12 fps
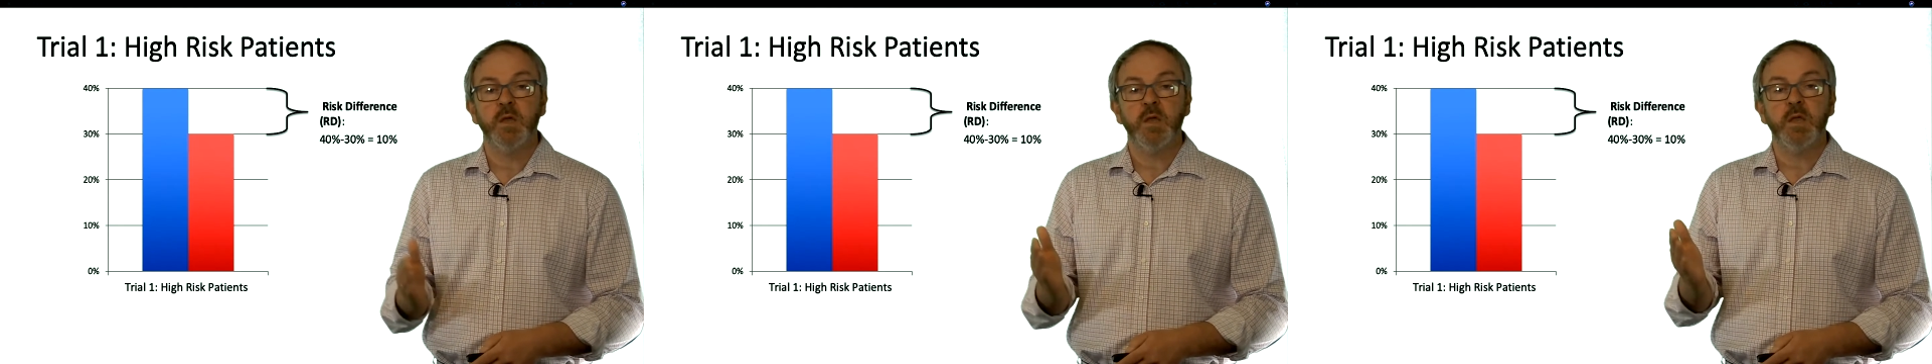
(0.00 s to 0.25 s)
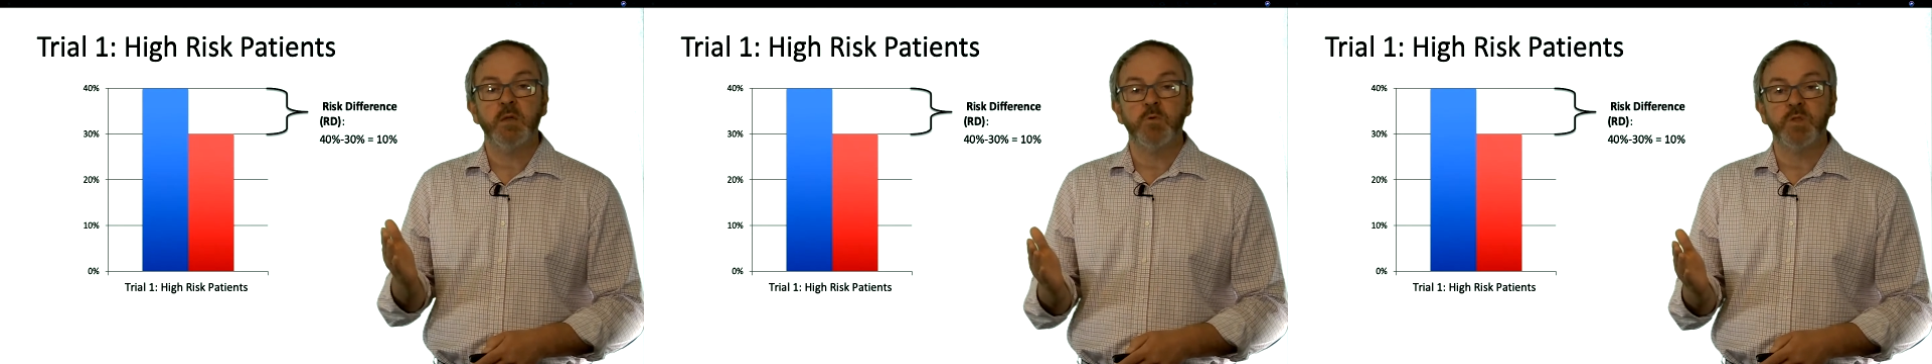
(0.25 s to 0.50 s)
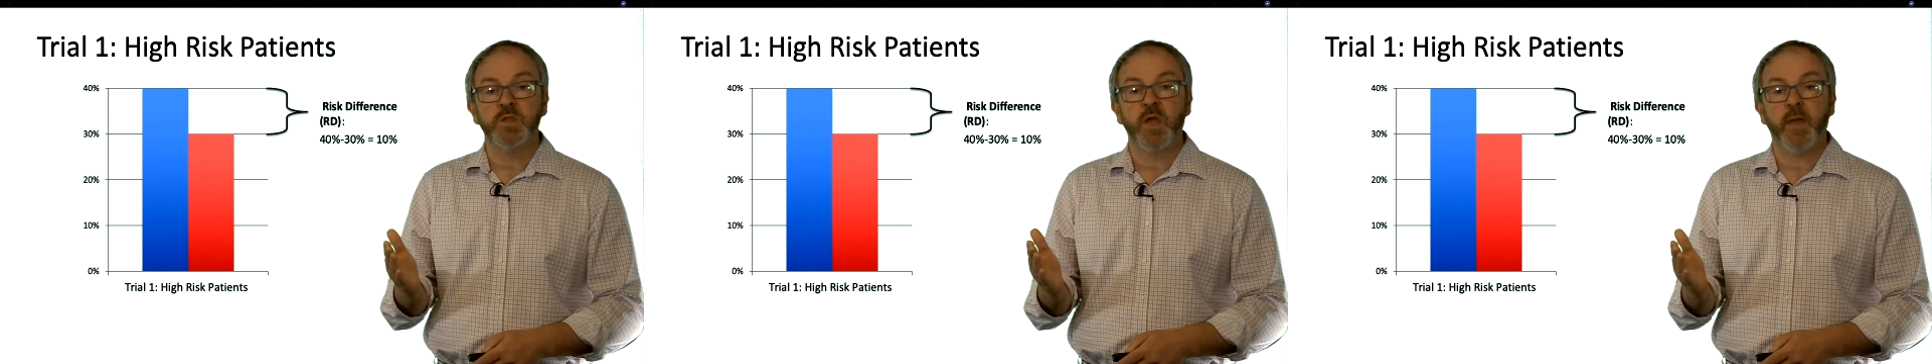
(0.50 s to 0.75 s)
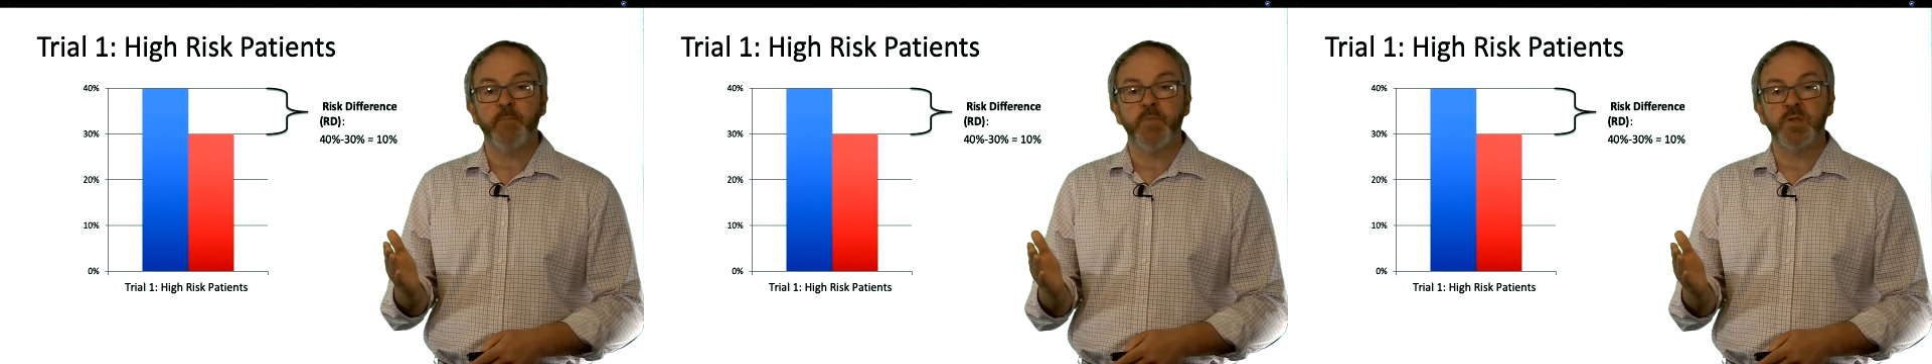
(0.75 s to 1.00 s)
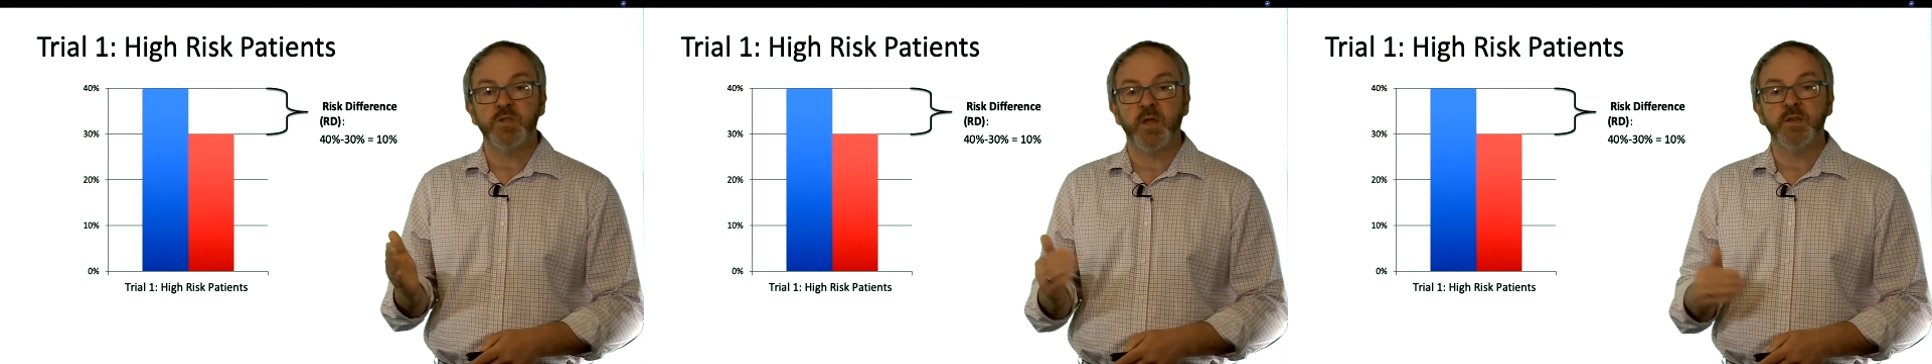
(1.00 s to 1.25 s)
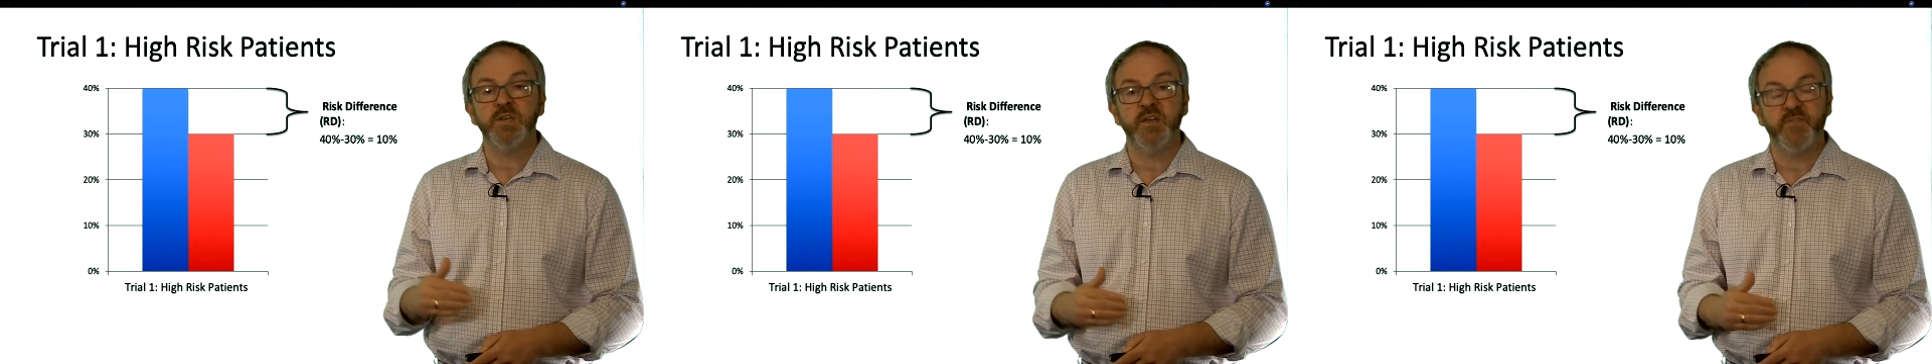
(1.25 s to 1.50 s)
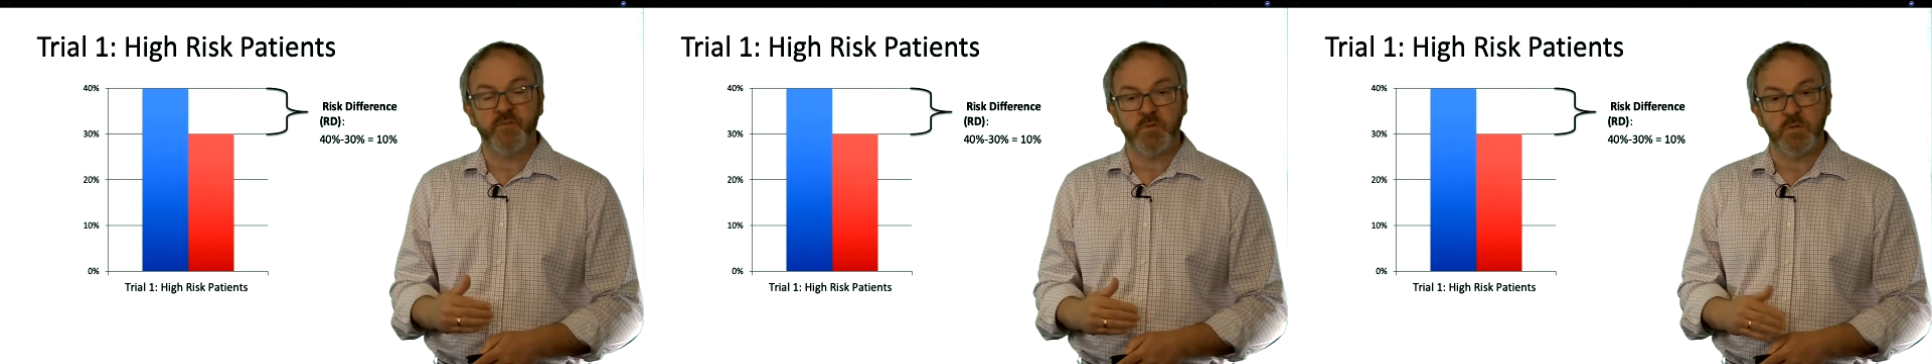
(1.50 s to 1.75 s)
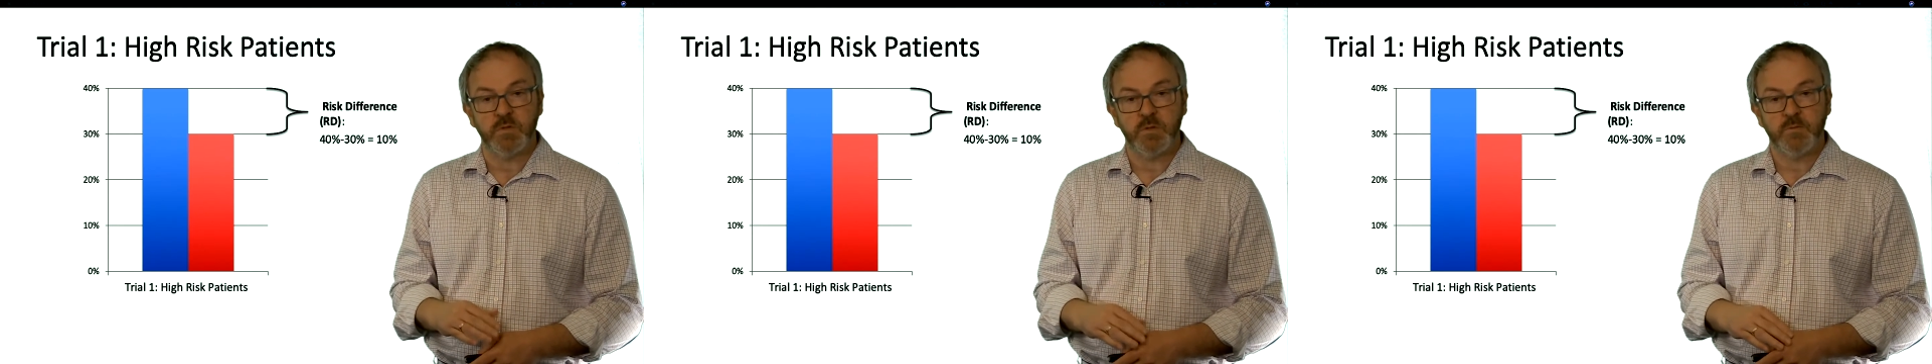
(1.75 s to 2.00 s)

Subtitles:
equals 10% difference.